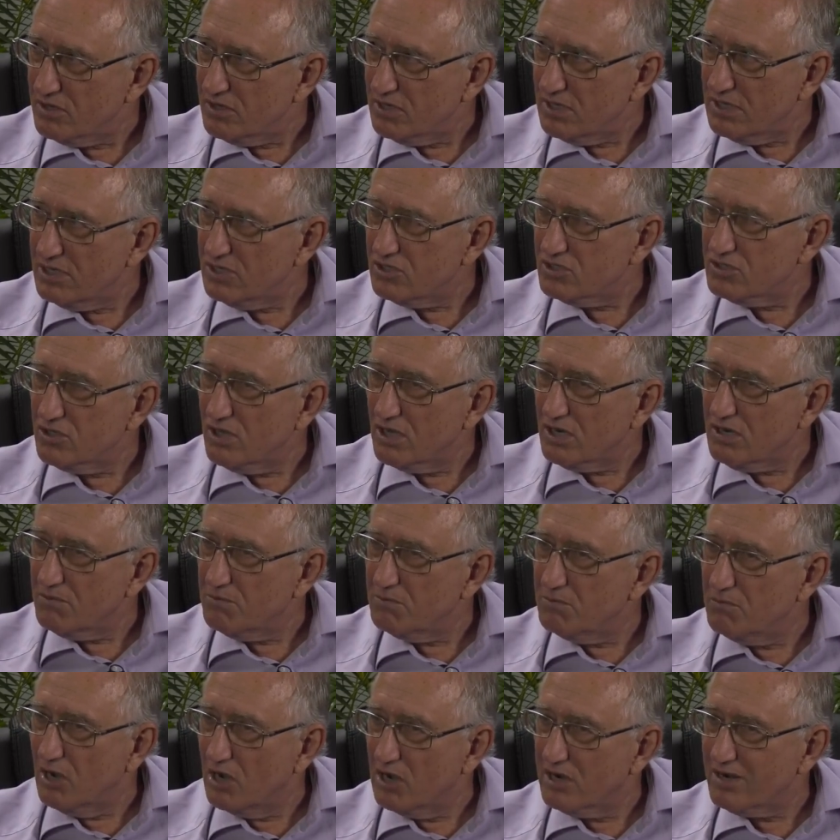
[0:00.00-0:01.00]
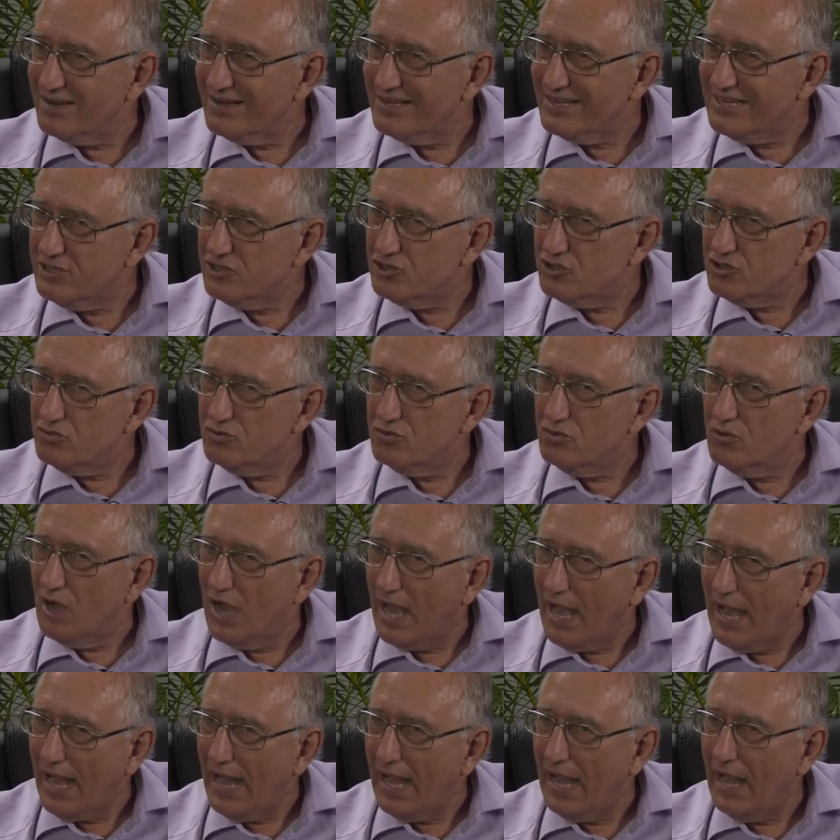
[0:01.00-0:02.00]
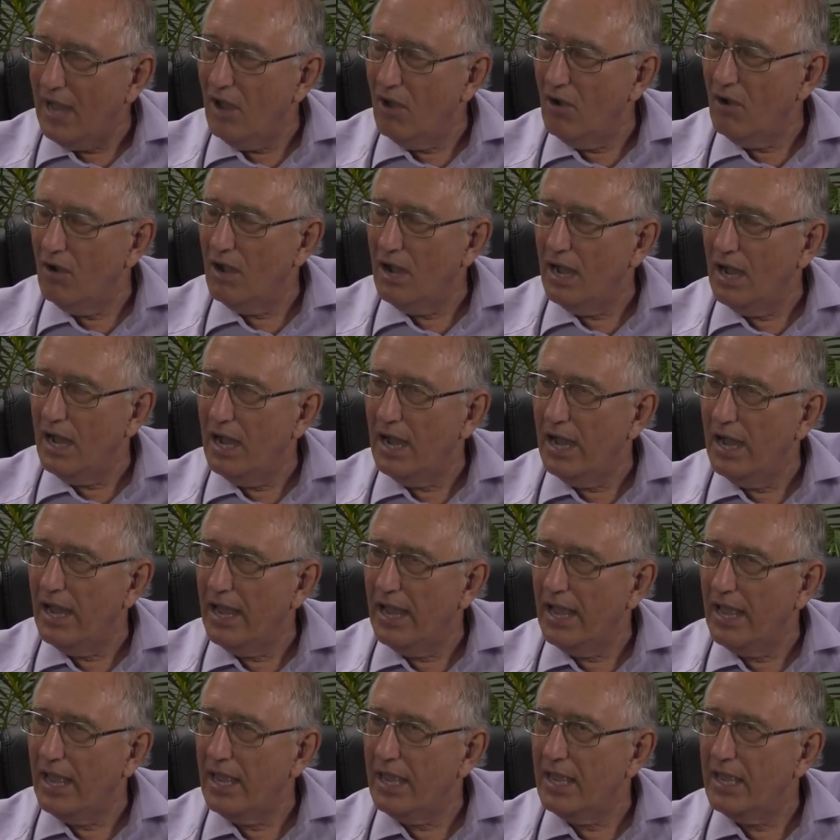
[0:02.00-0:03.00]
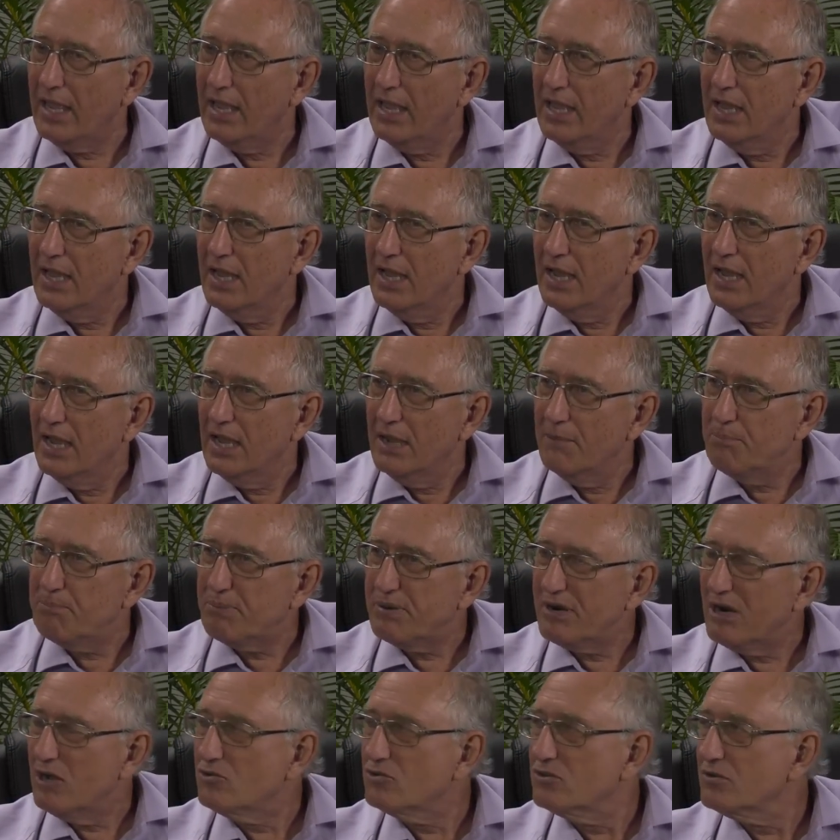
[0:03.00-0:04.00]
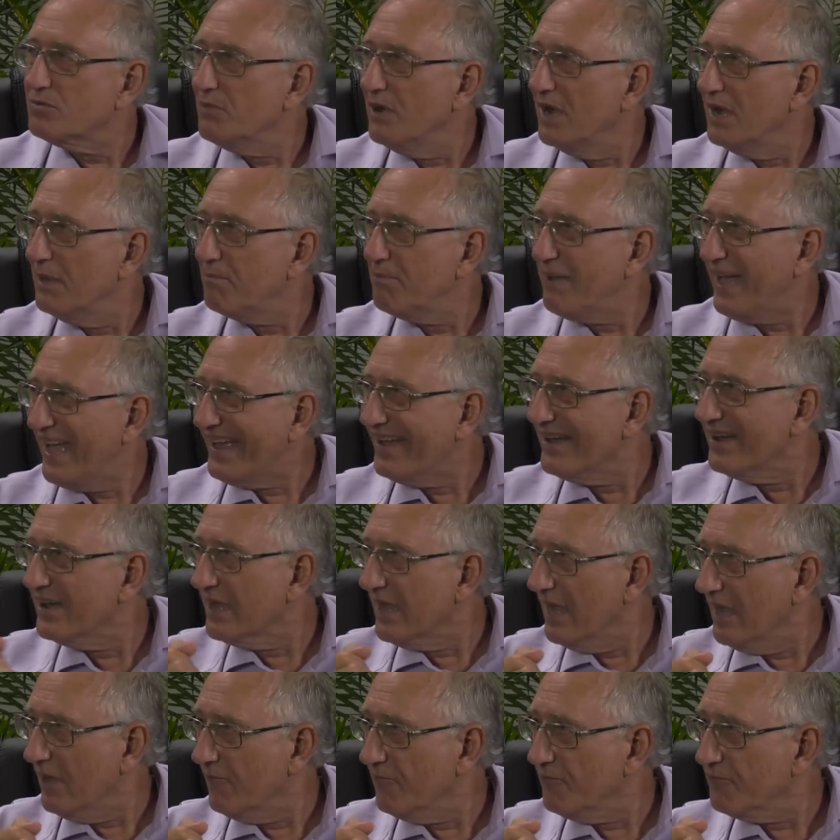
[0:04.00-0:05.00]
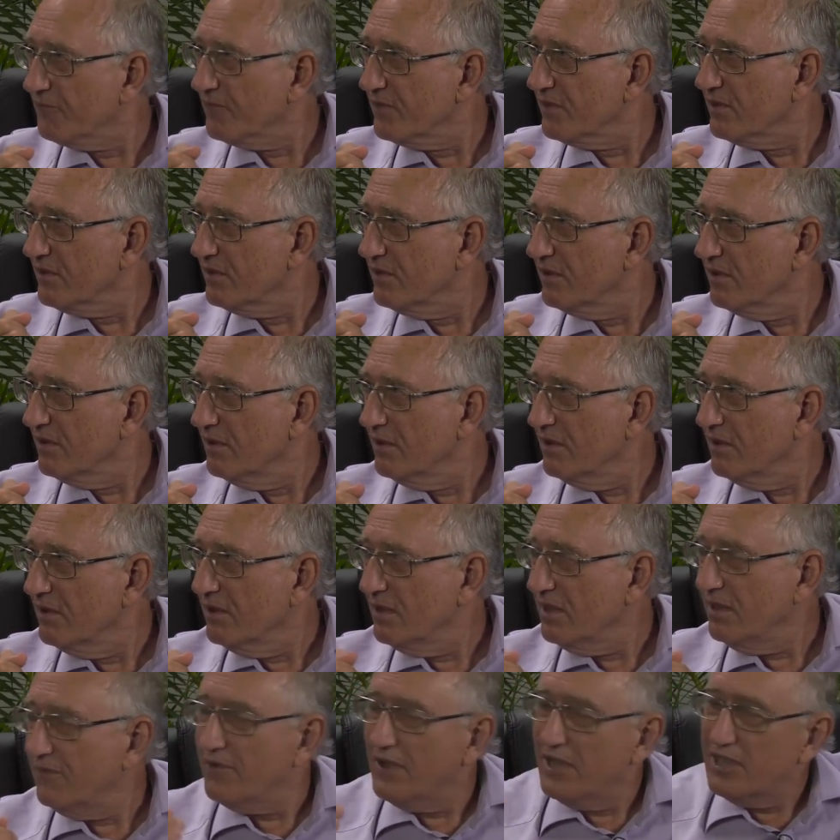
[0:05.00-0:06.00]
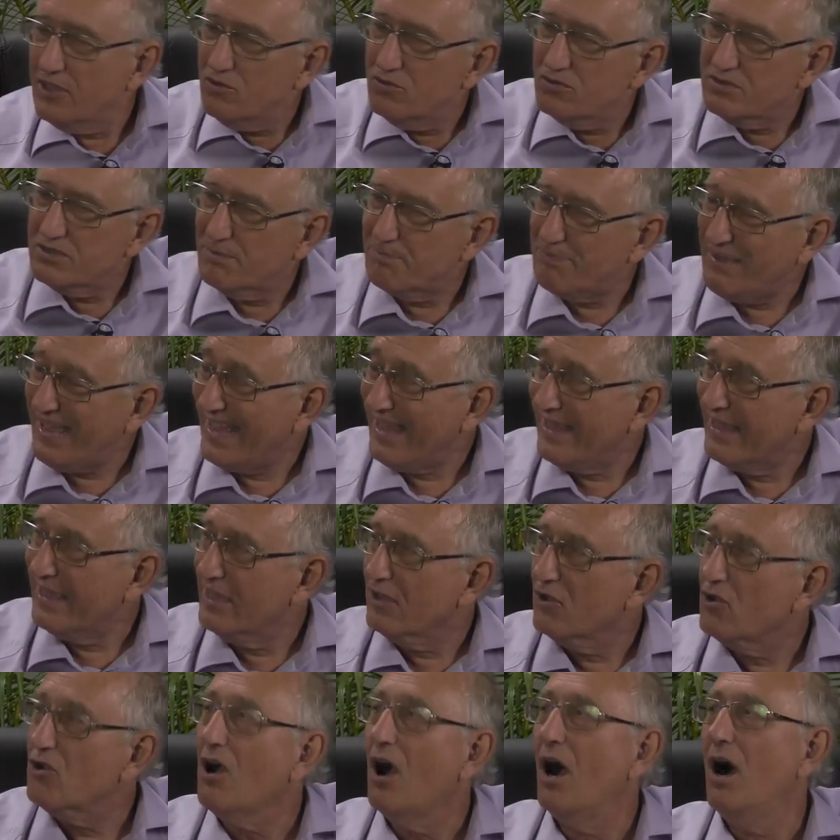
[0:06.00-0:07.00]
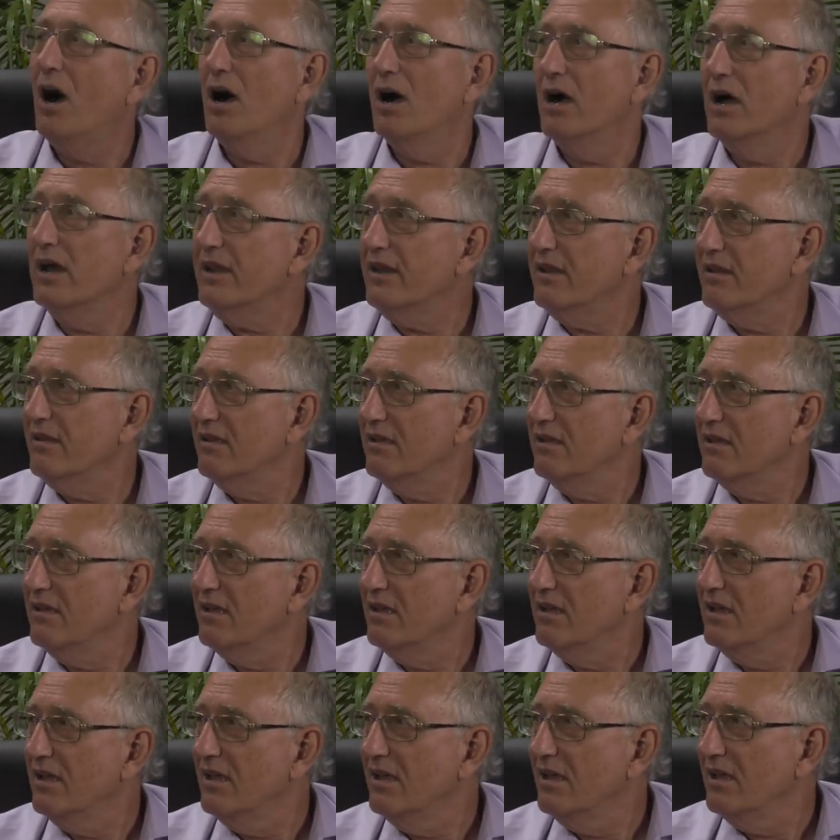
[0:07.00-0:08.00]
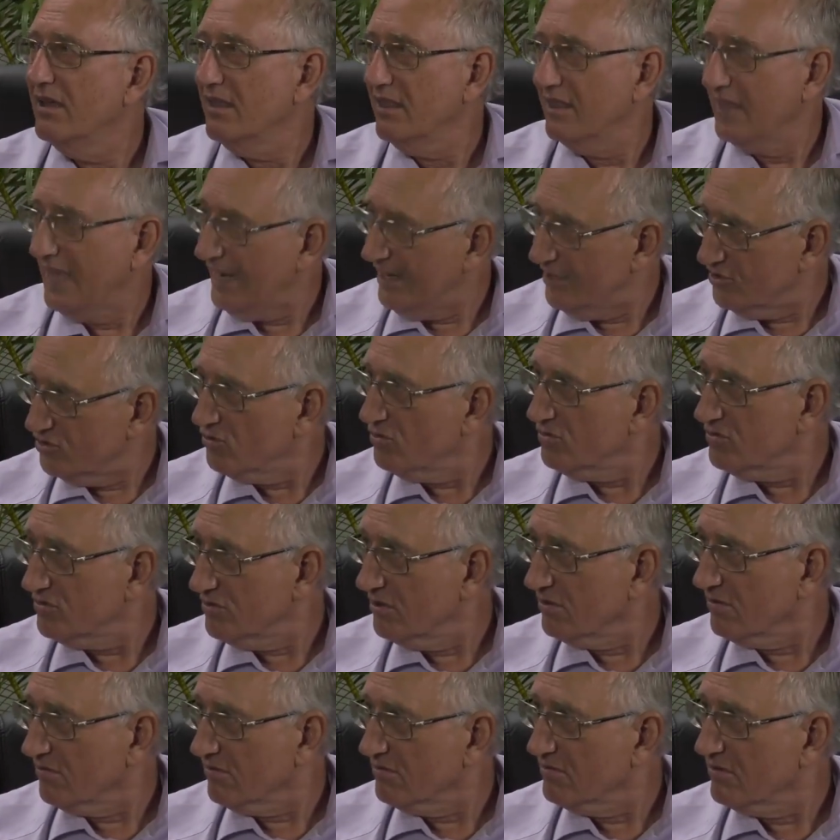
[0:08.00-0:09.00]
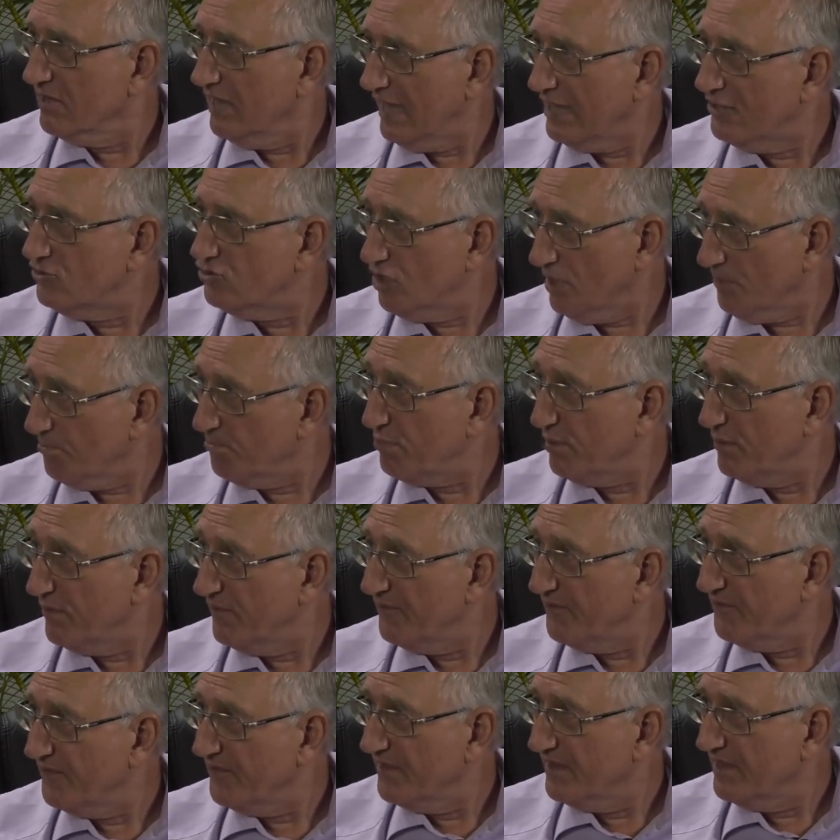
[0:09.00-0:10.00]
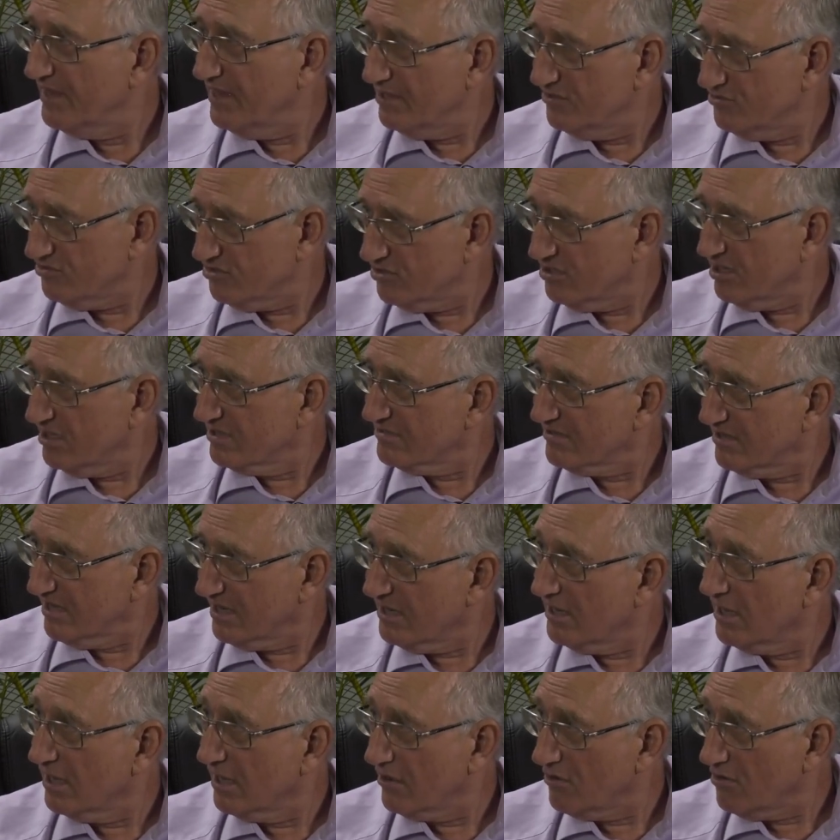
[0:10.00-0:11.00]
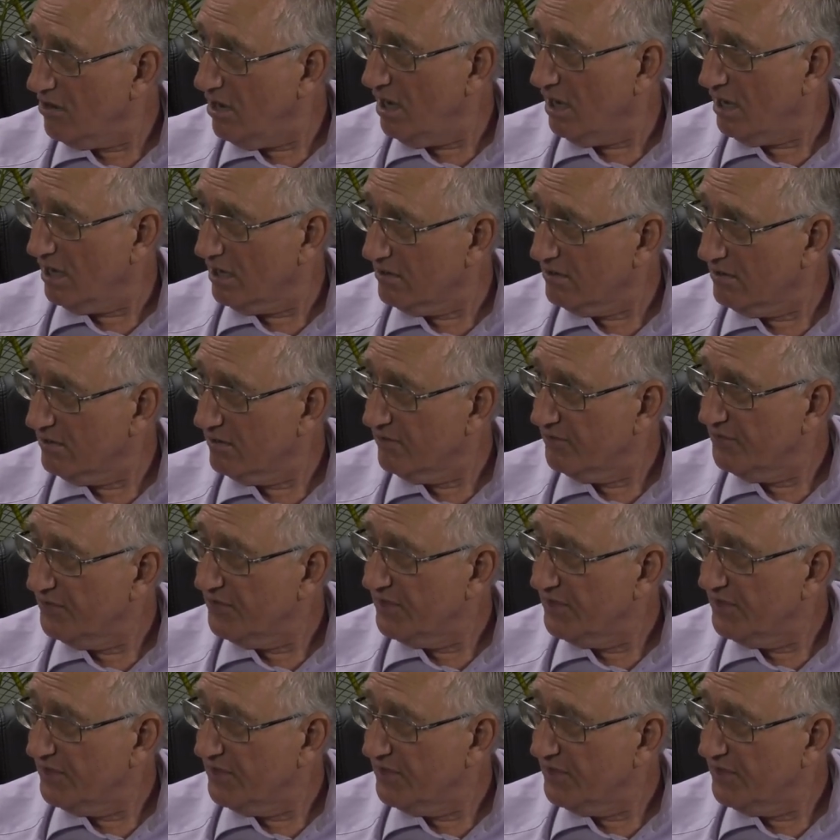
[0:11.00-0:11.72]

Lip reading: It is not a moral issue how I approach my bank account. If I use a banking card, that is also a chip. It's just in a card.